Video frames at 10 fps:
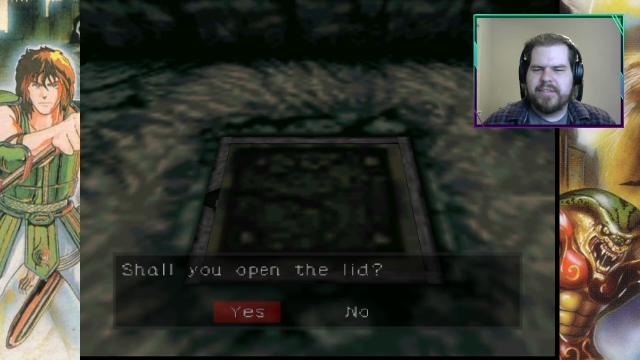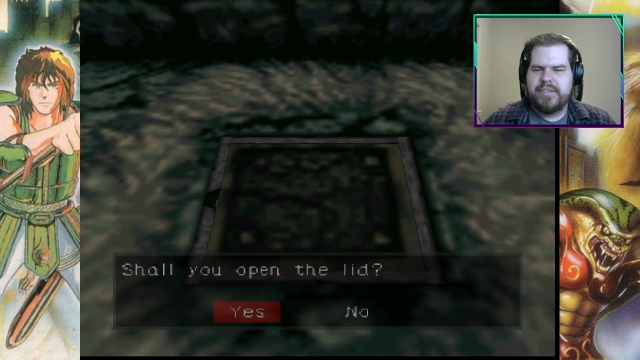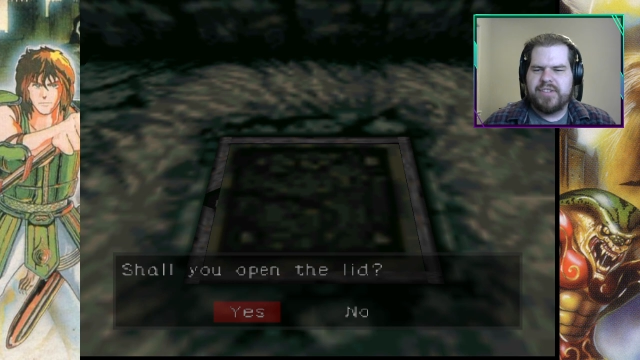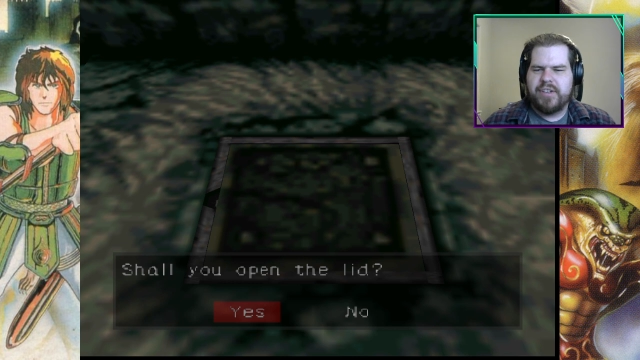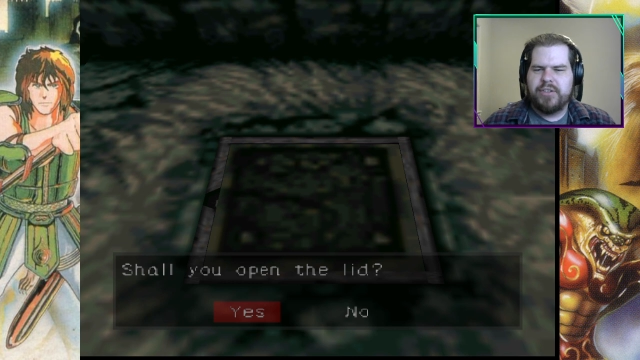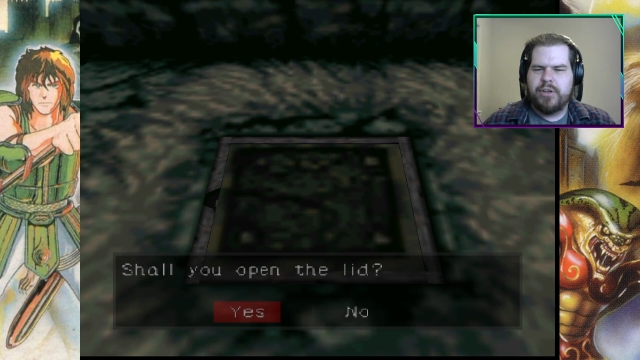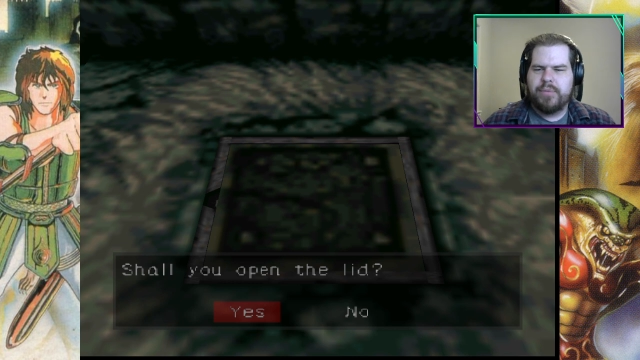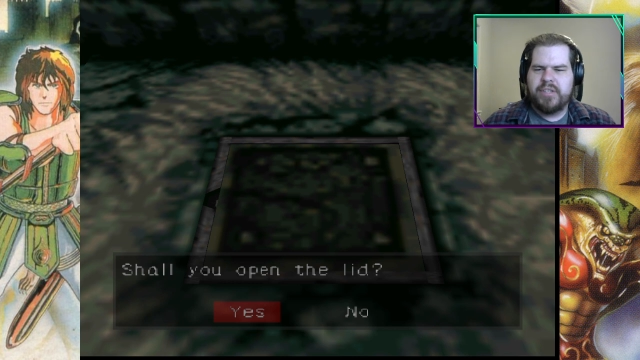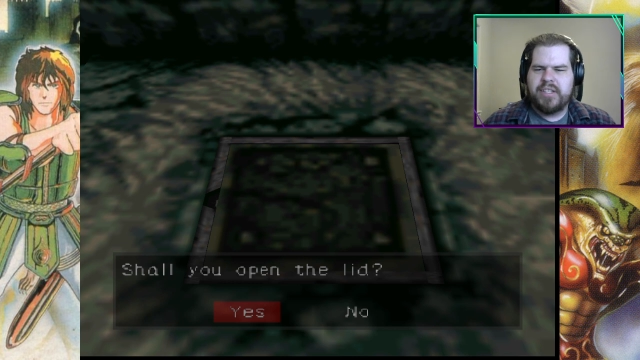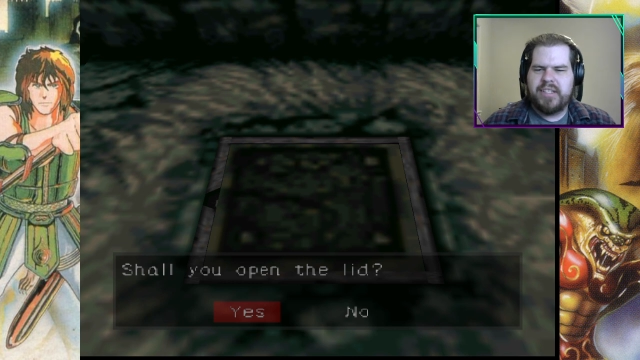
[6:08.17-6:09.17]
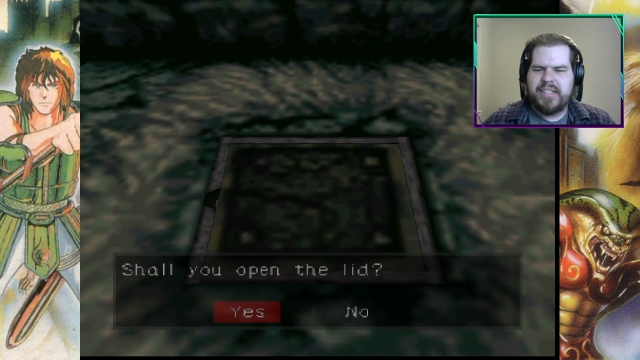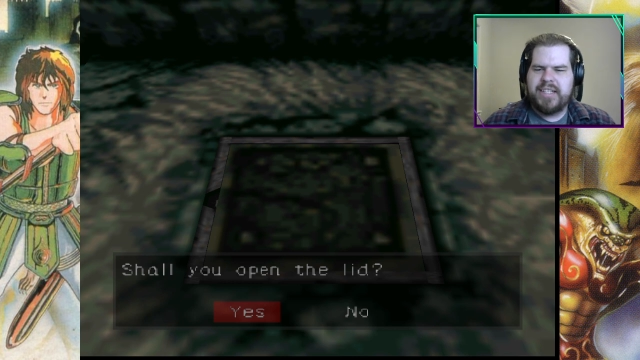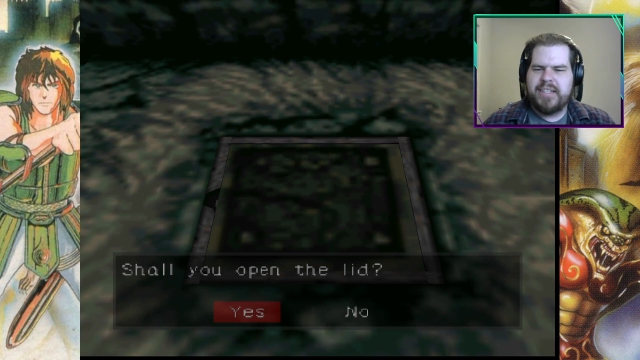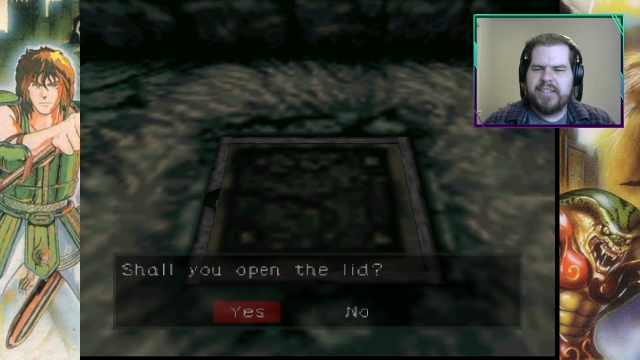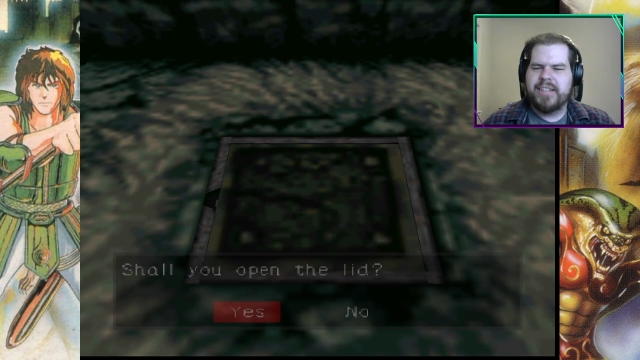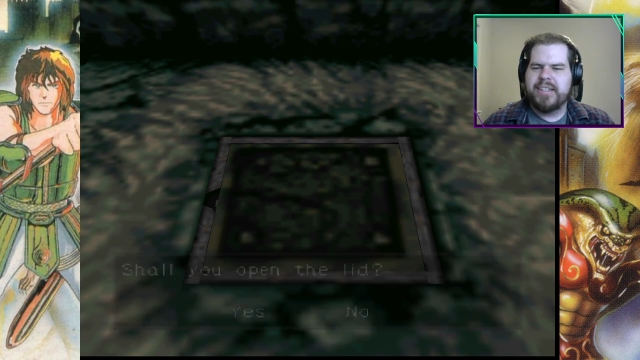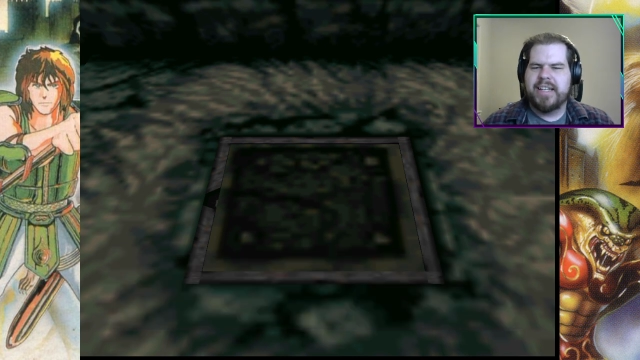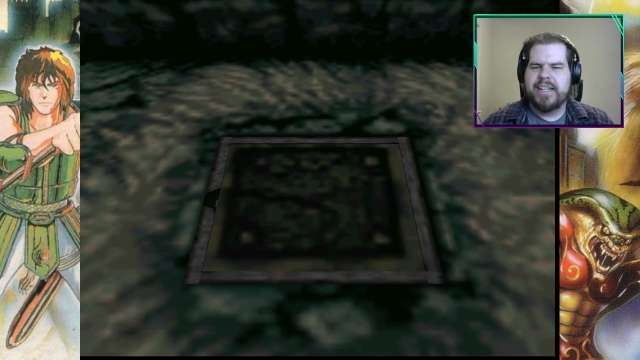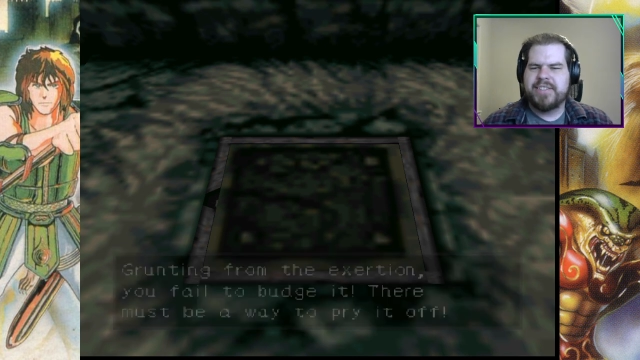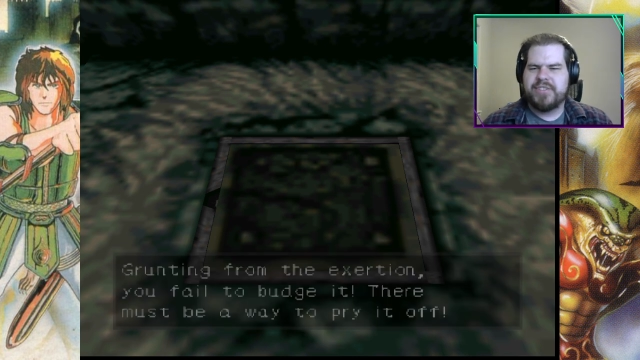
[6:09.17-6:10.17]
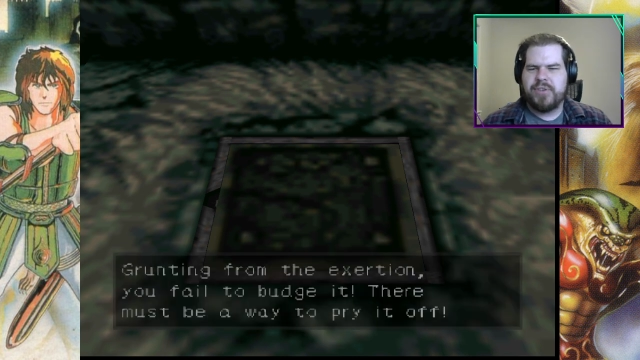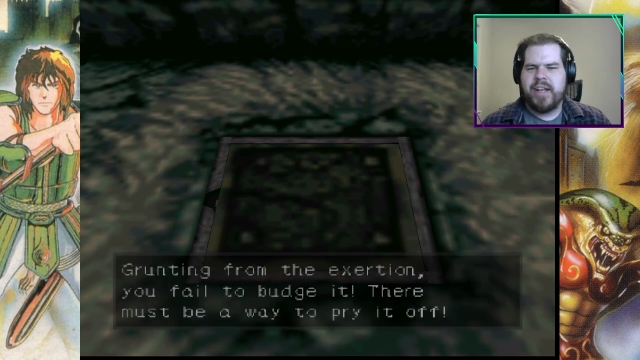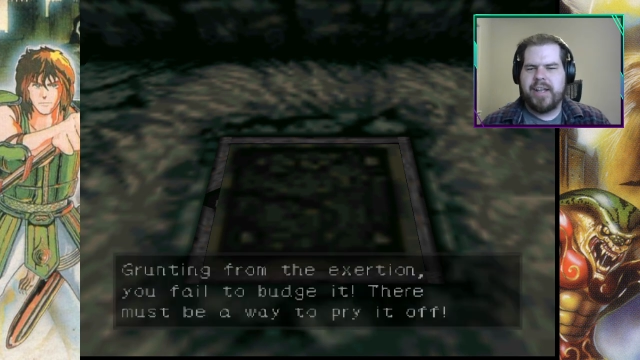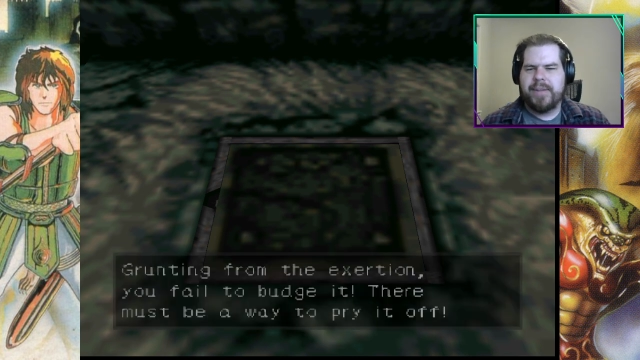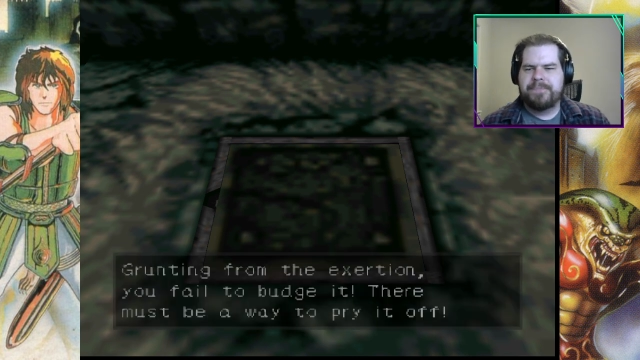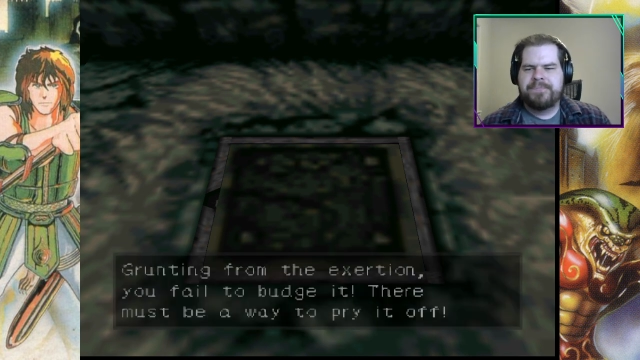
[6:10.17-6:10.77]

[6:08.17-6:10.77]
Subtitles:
Shall you open the lid? Yeah, let's try it.